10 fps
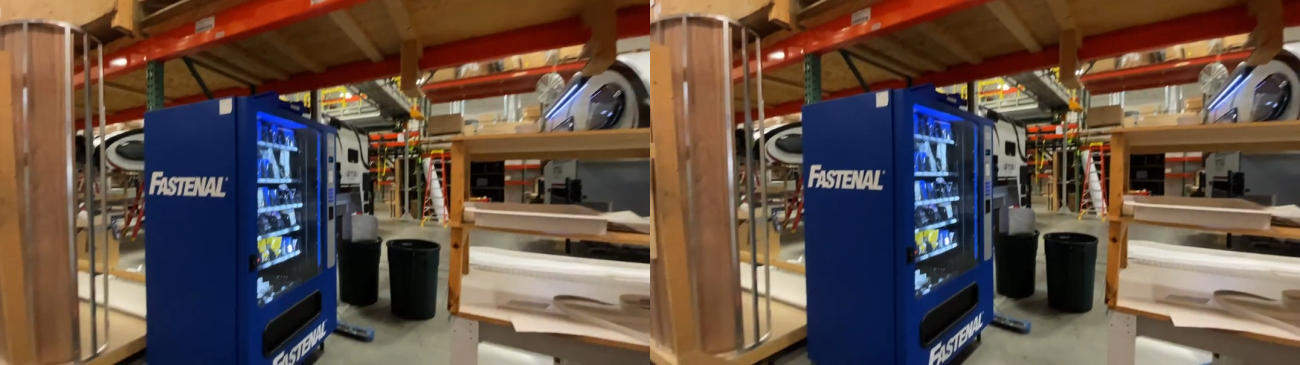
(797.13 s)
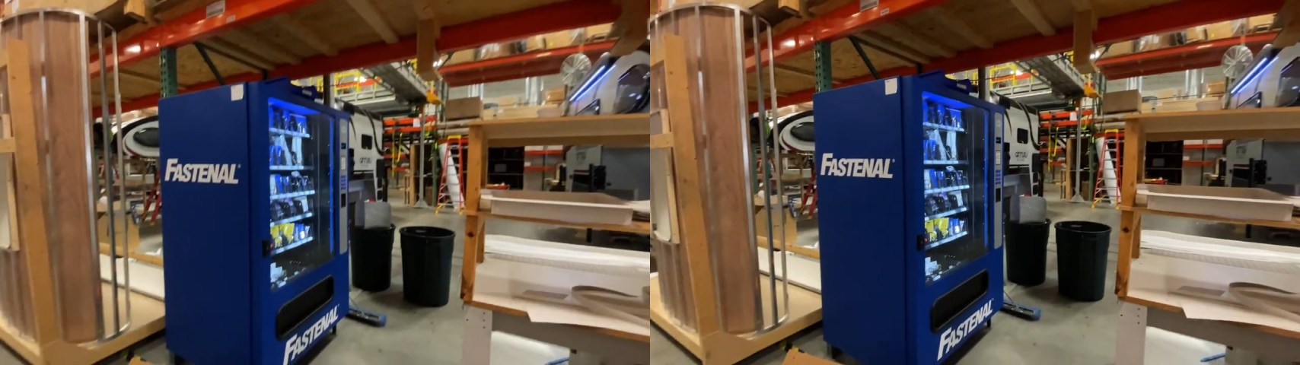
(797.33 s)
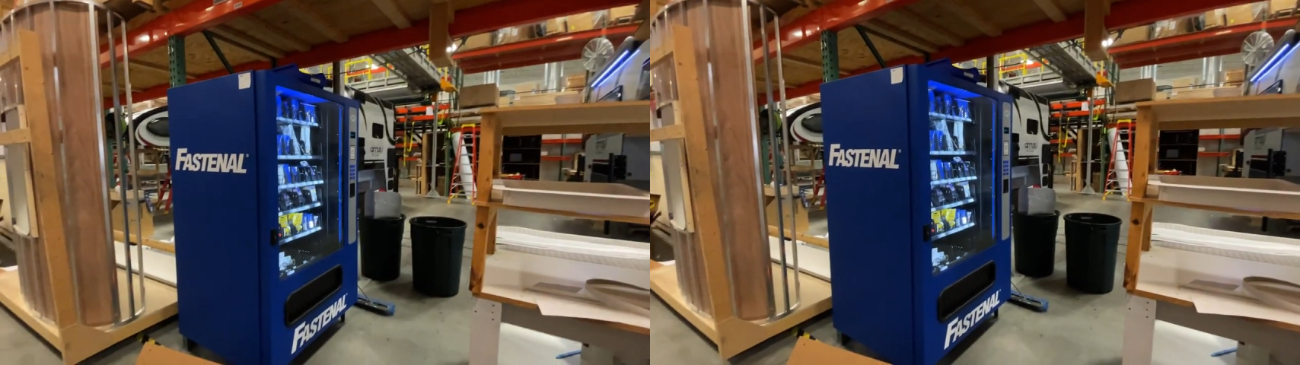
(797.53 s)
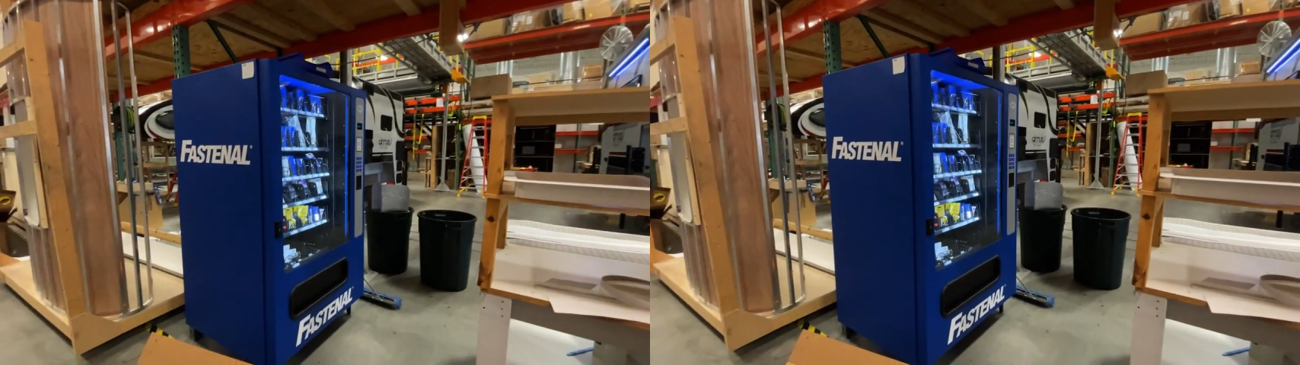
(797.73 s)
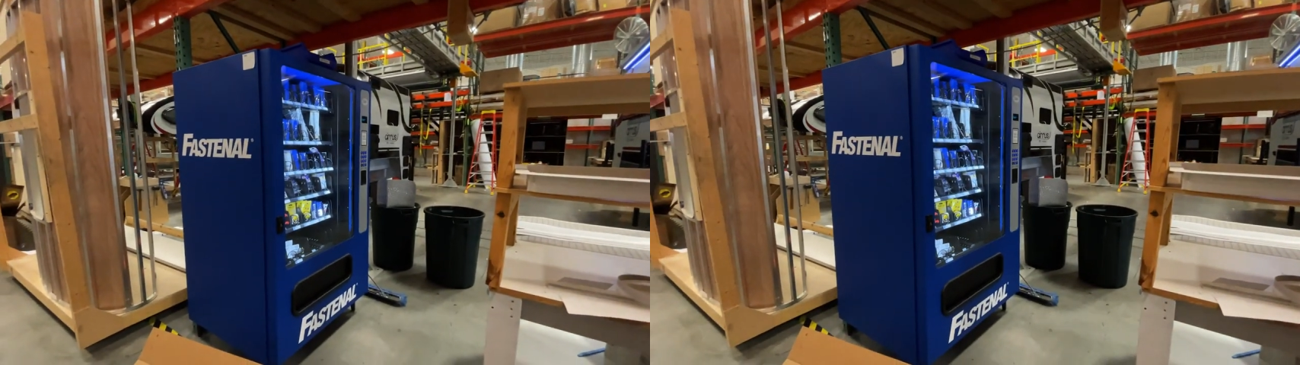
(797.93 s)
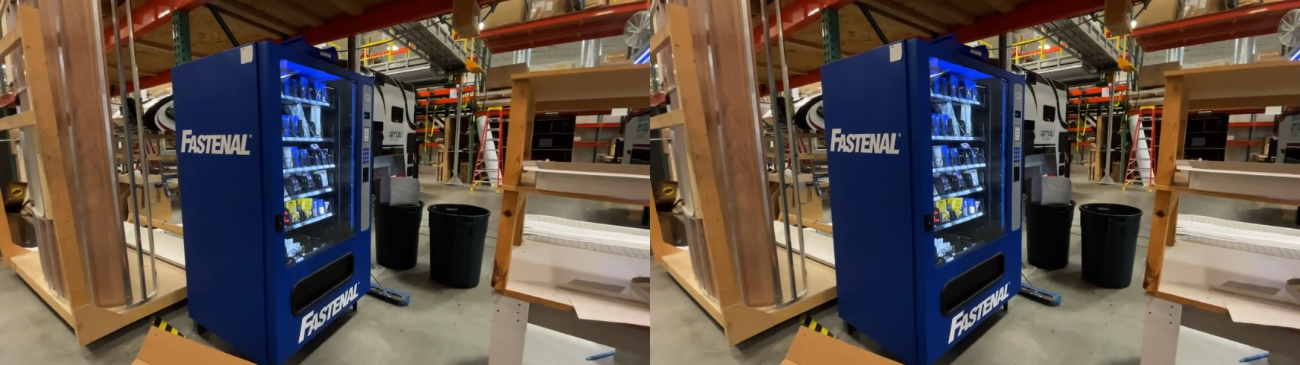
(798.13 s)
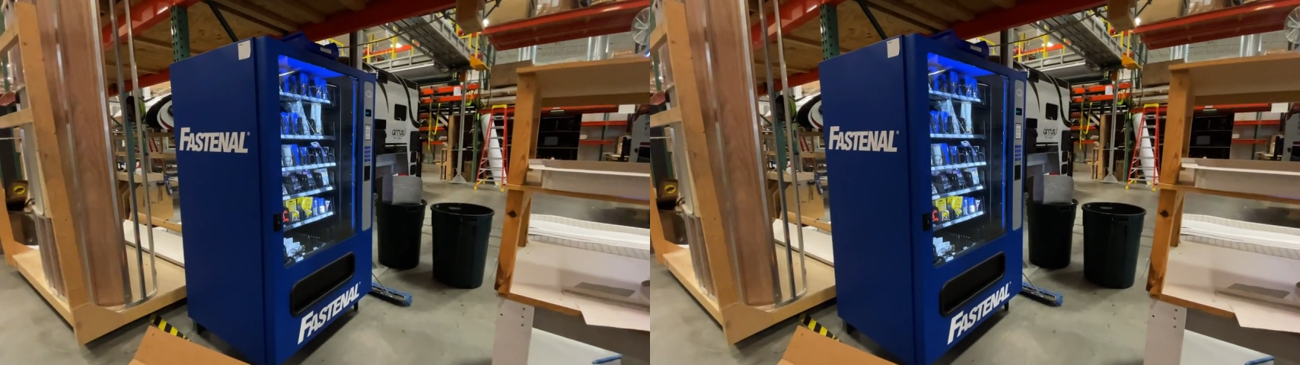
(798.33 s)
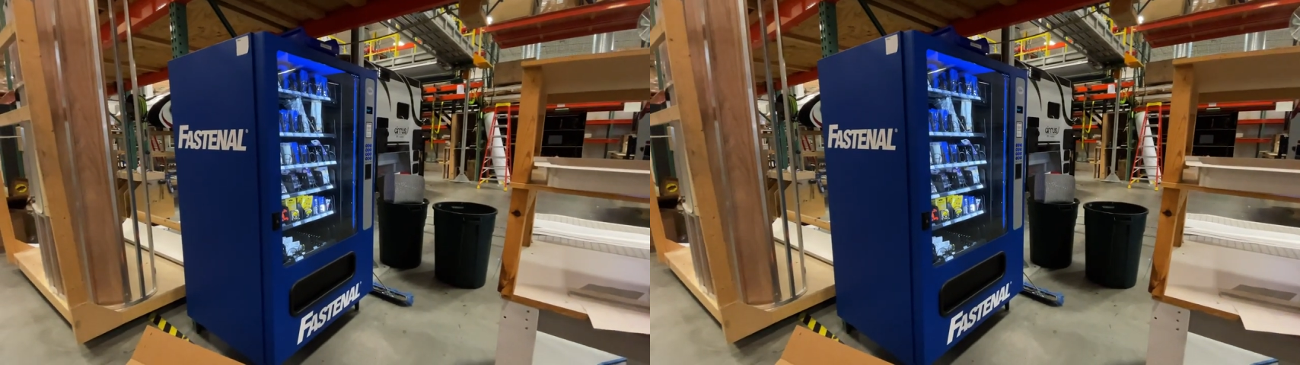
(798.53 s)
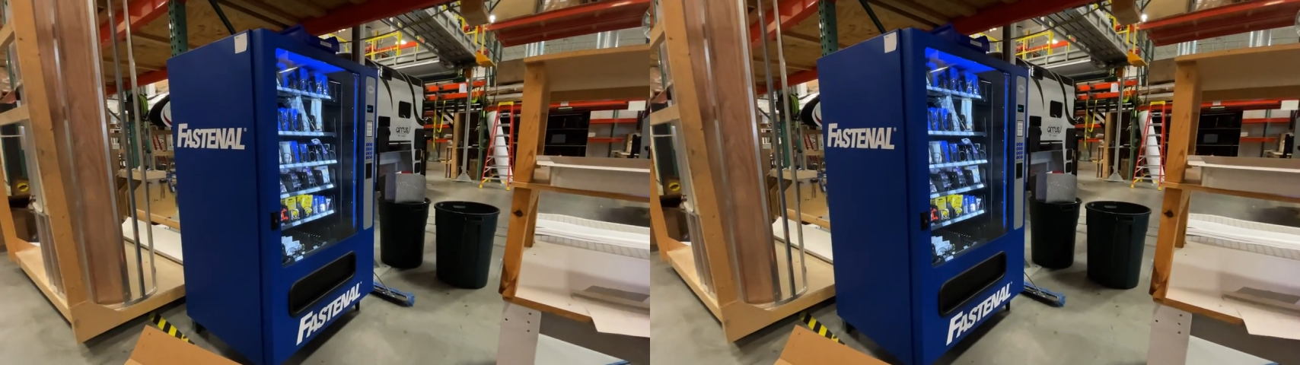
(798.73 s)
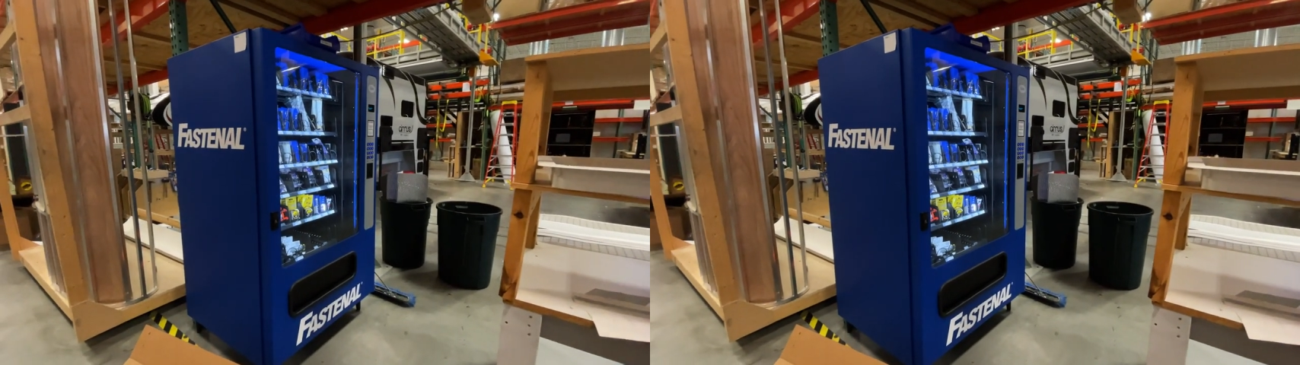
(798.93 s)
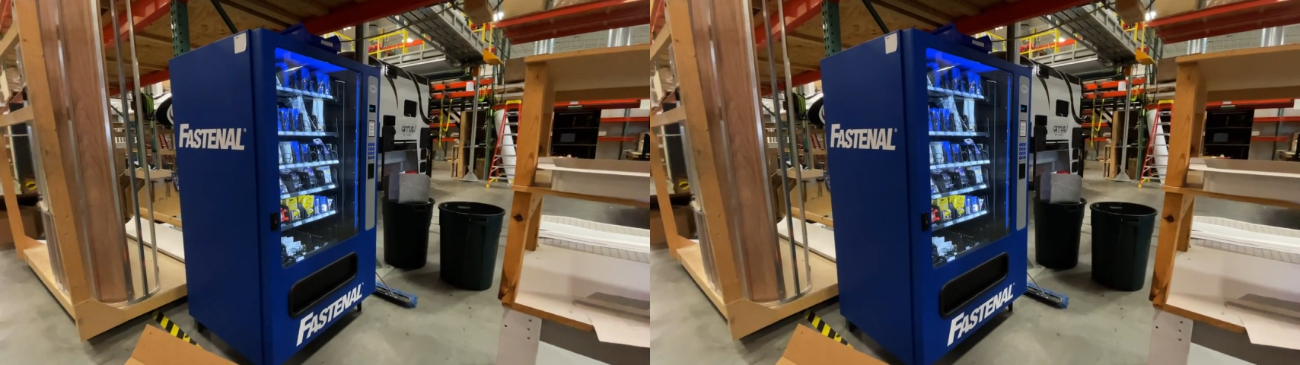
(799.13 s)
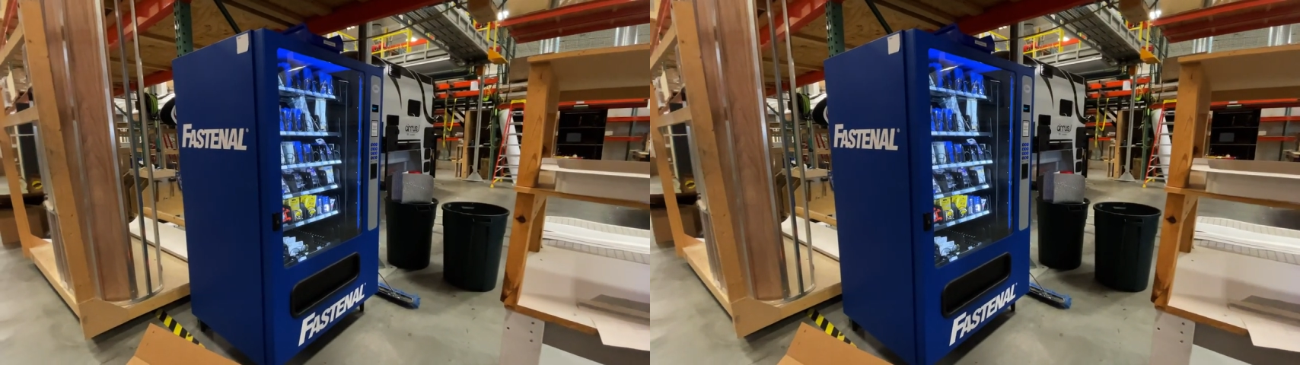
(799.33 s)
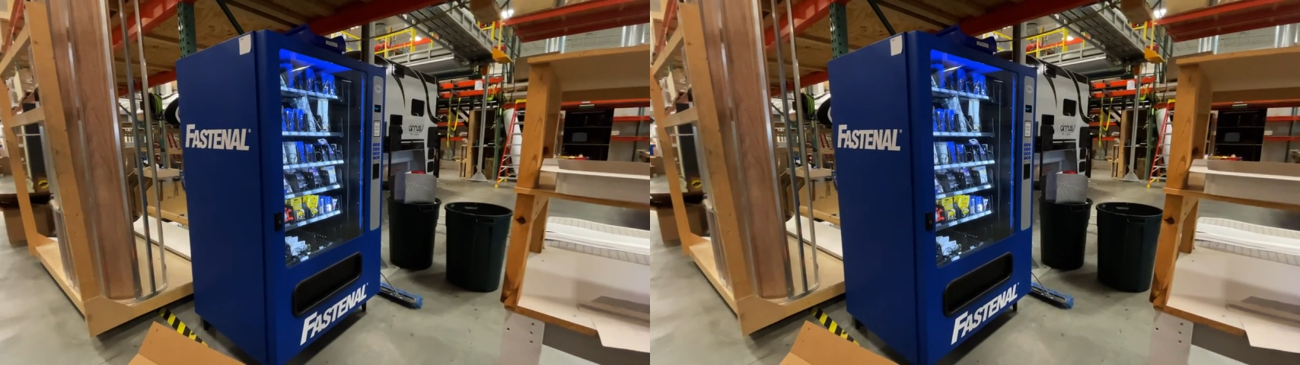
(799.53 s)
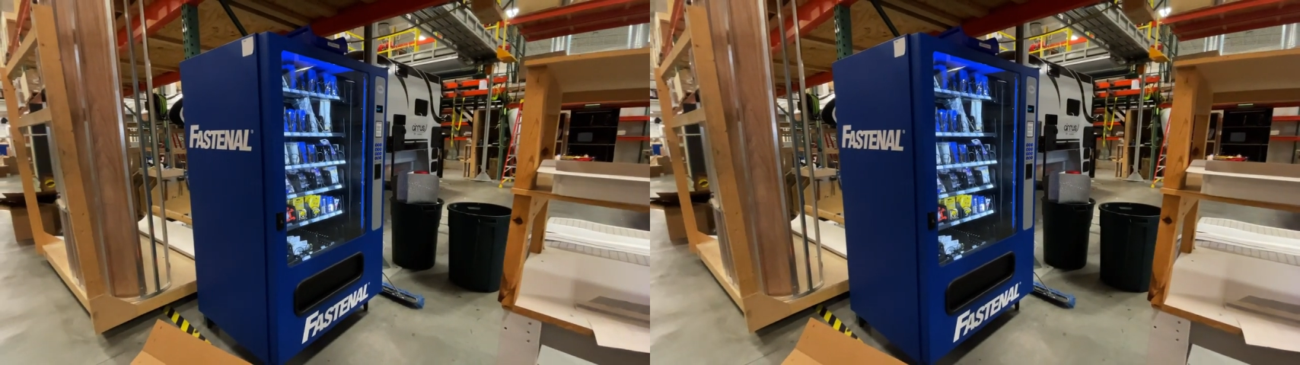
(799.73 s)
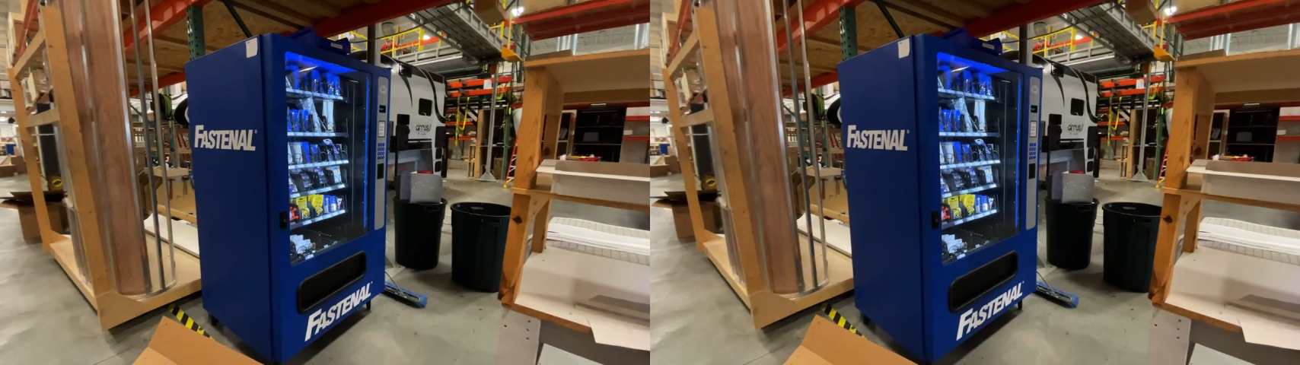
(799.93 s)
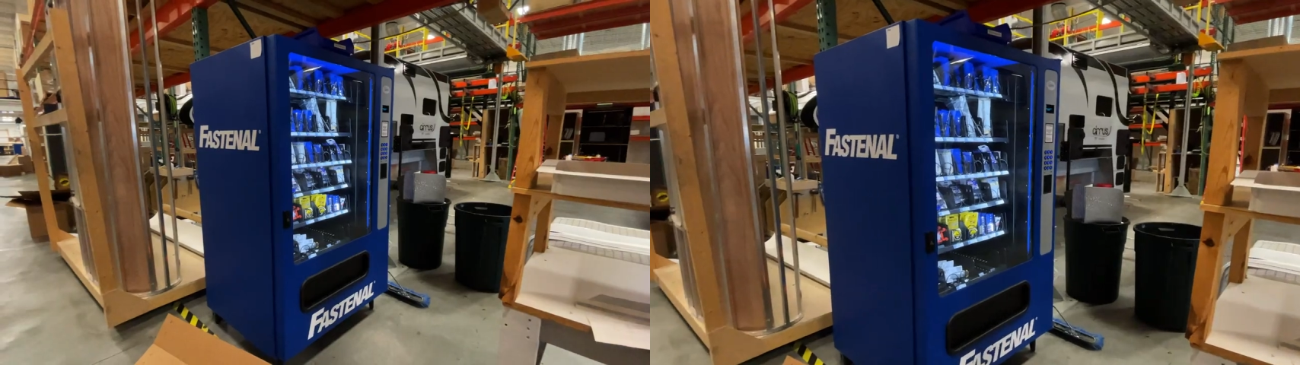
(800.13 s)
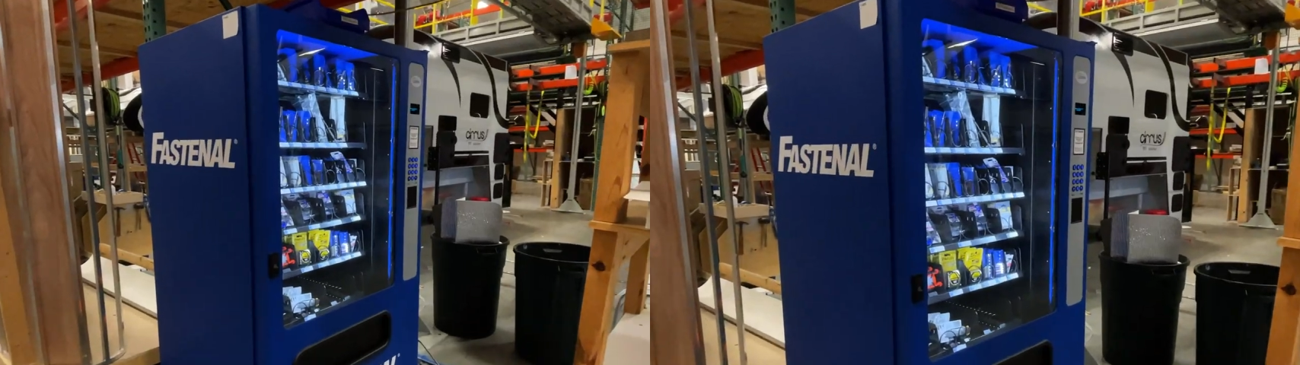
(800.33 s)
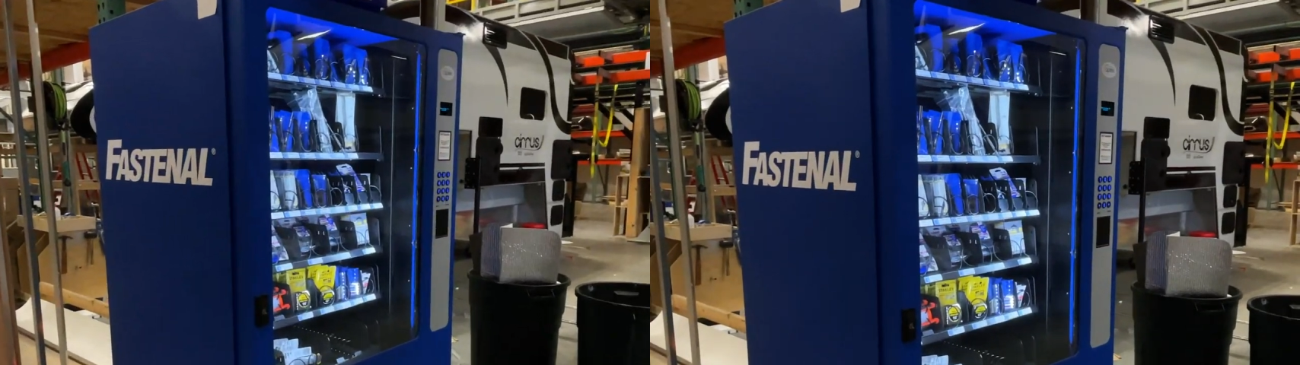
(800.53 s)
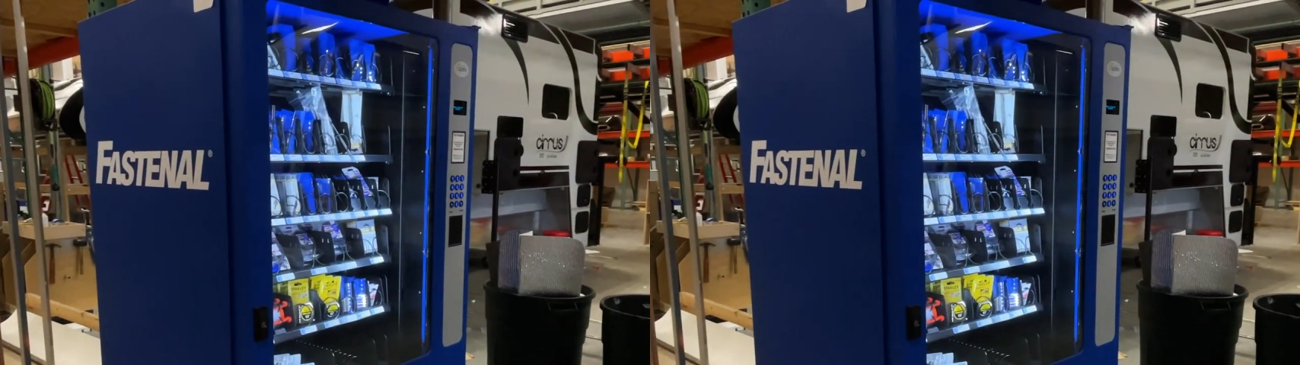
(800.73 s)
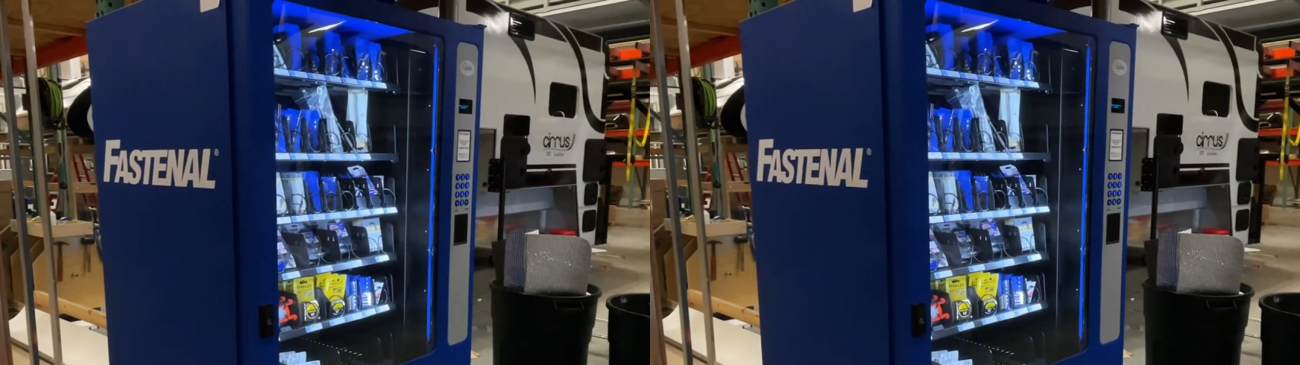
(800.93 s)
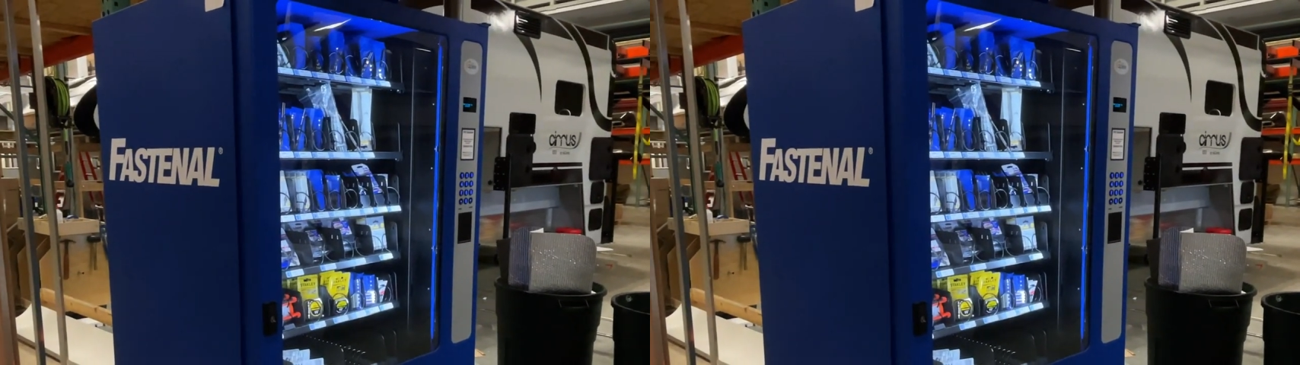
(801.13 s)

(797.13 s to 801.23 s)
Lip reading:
Nobody's mouth can be seen.